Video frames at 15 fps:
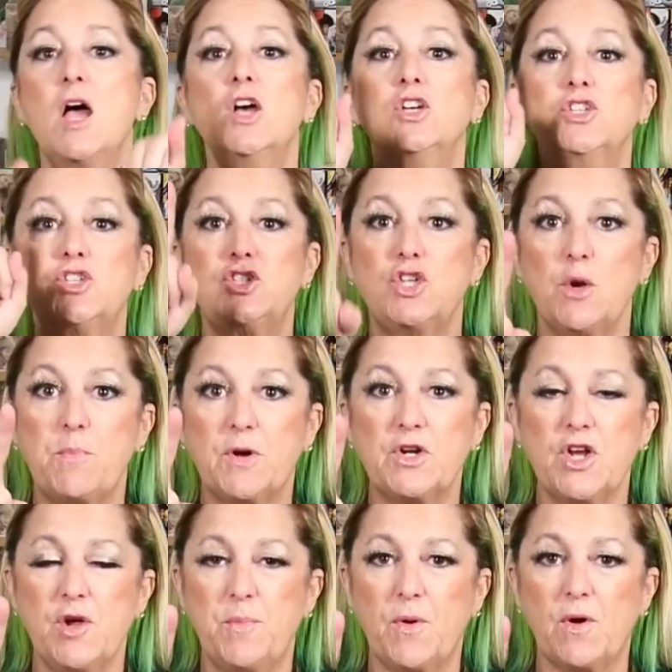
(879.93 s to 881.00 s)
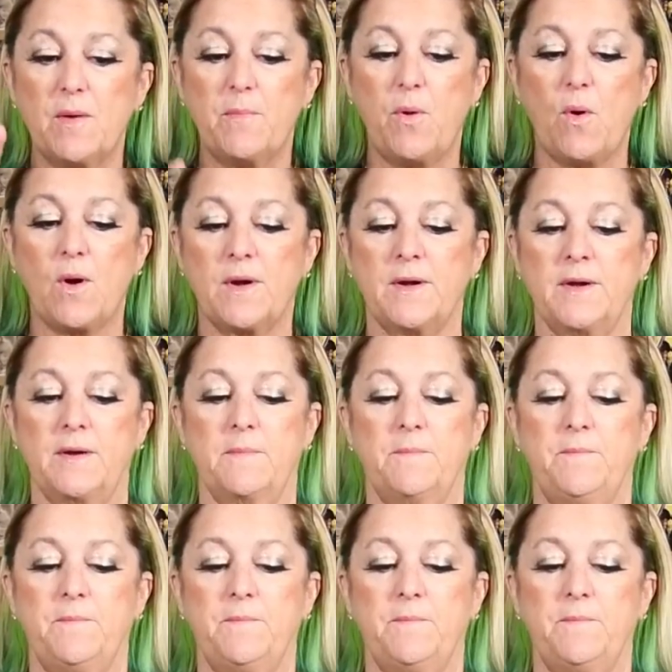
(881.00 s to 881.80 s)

Super duper important.